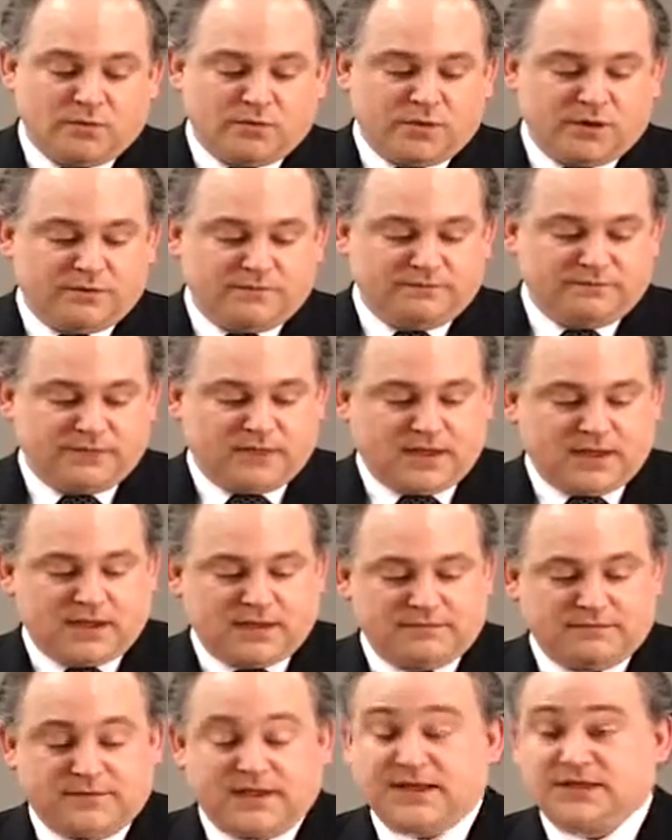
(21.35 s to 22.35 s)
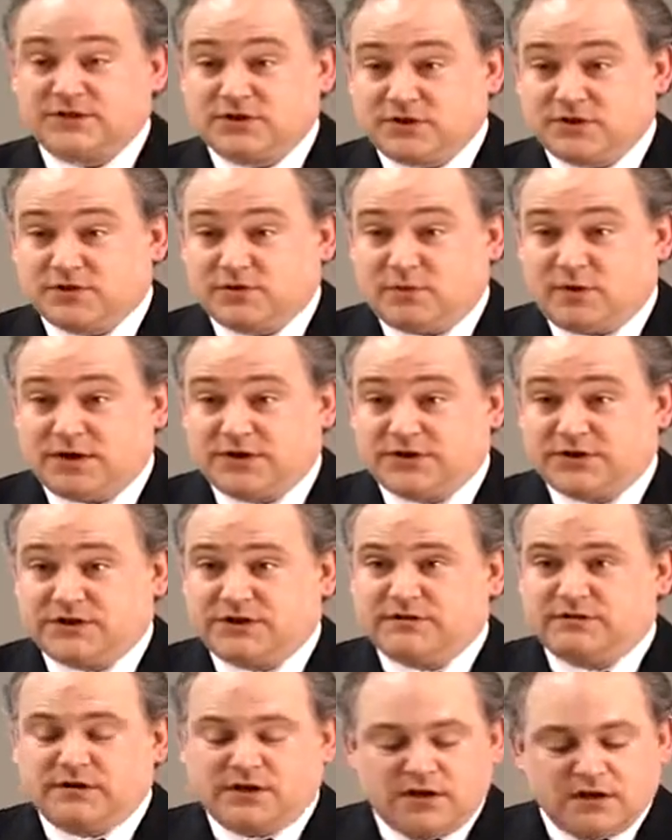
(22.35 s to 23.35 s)
Well, that's a good
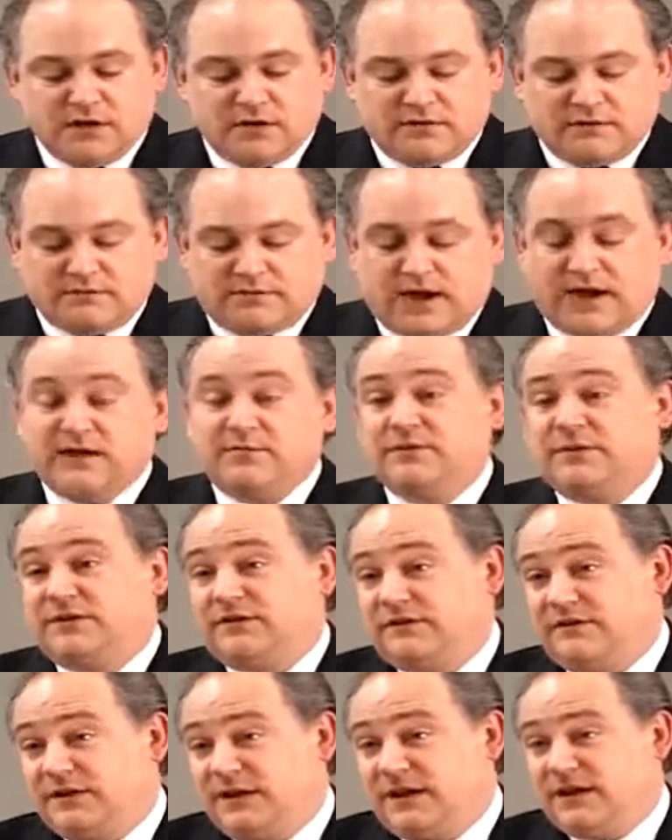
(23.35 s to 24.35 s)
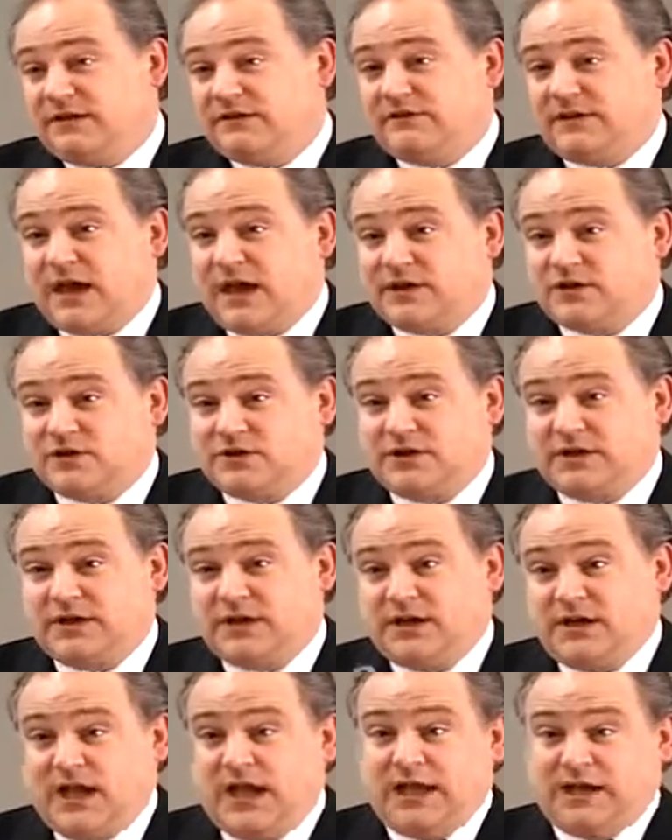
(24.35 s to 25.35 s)
question. Vitamin C is
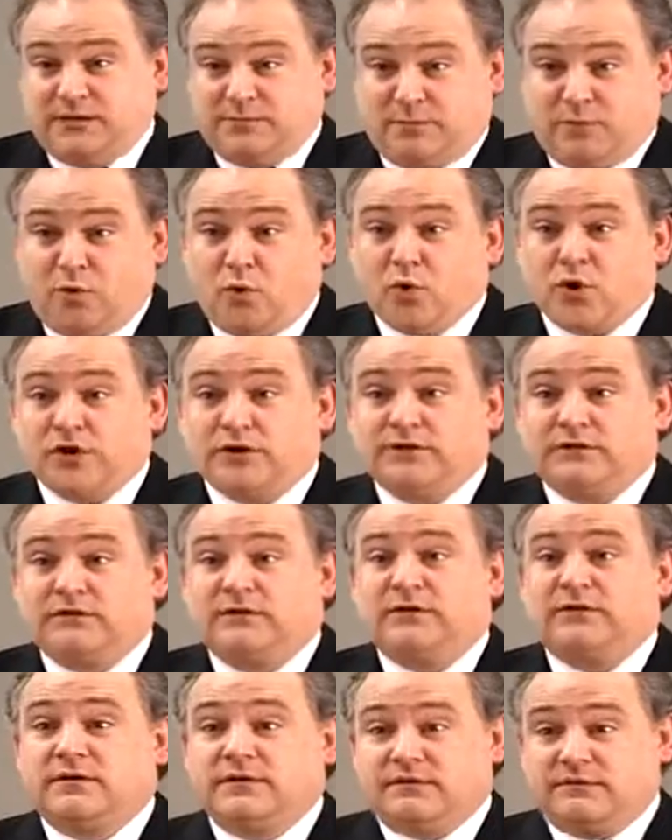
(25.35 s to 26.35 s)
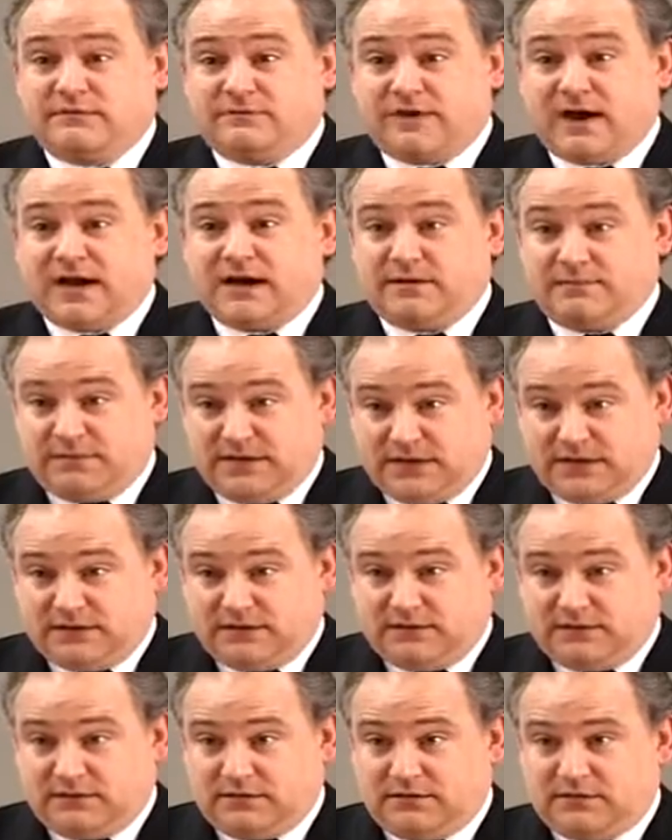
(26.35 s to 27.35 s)
actually an important
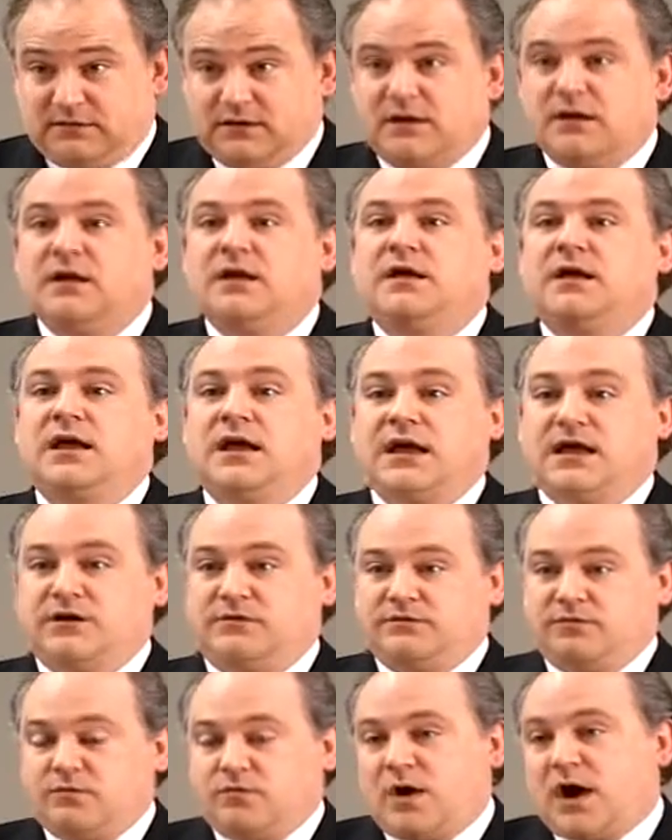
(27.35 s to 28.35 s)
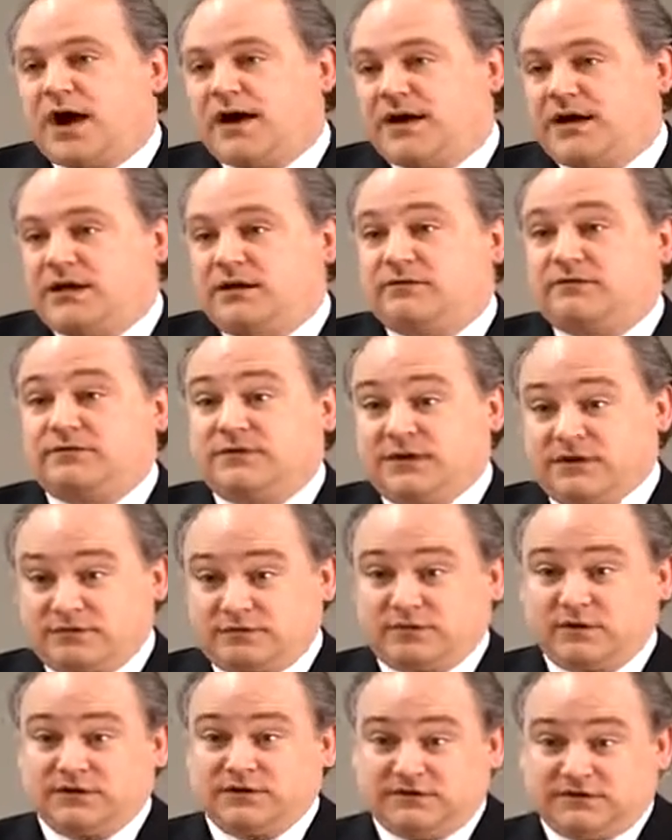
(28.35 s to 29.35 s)
vitamin in a variety of
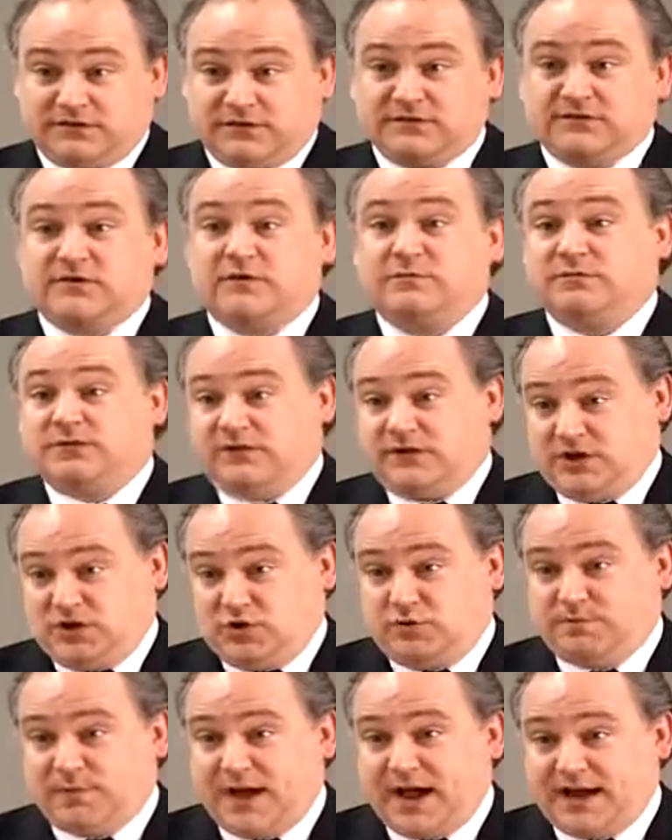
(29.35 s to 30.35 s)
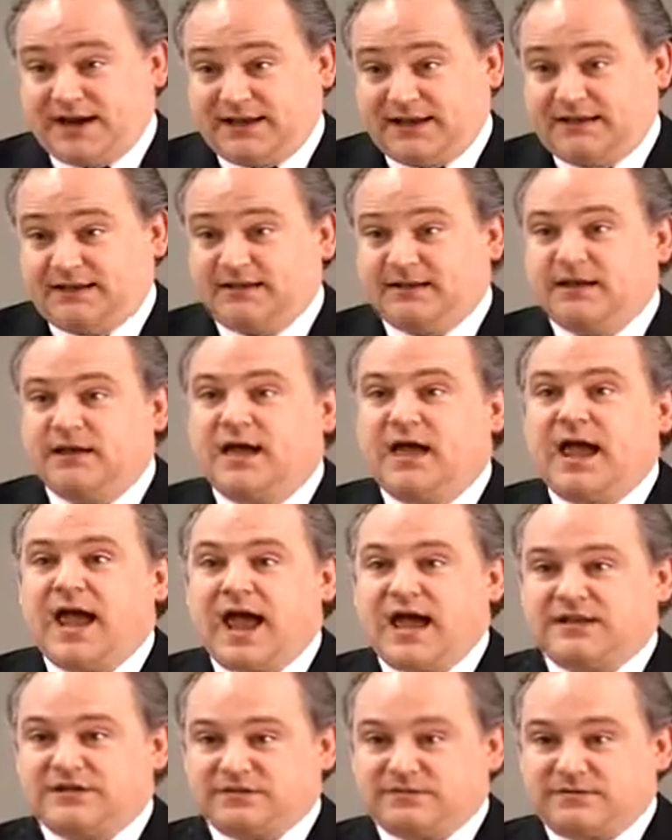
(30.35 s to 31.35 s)
different systems in your body.
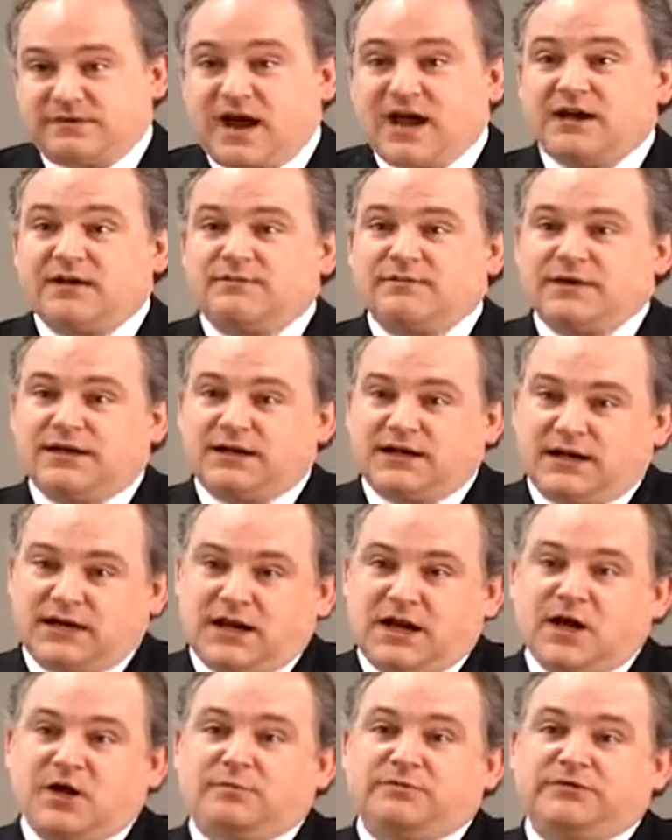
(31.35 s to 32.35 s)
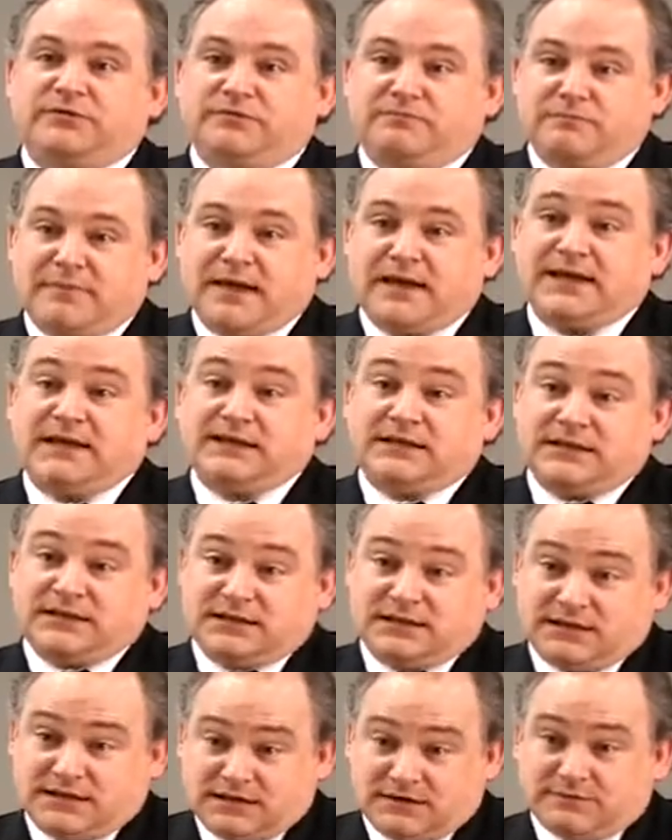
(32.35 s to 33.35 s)
Mm-hmm. As a vitamin, it helps many
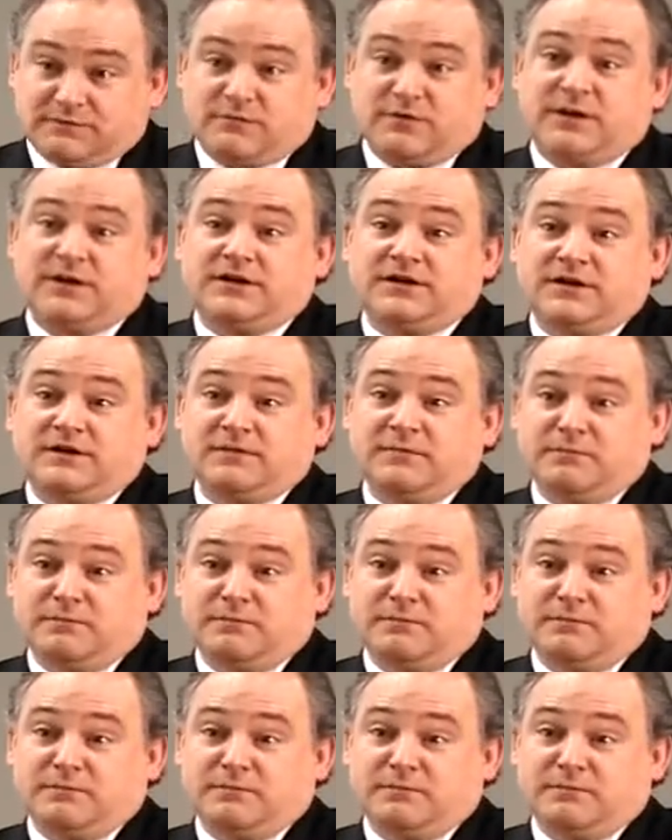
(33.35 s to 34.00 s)
different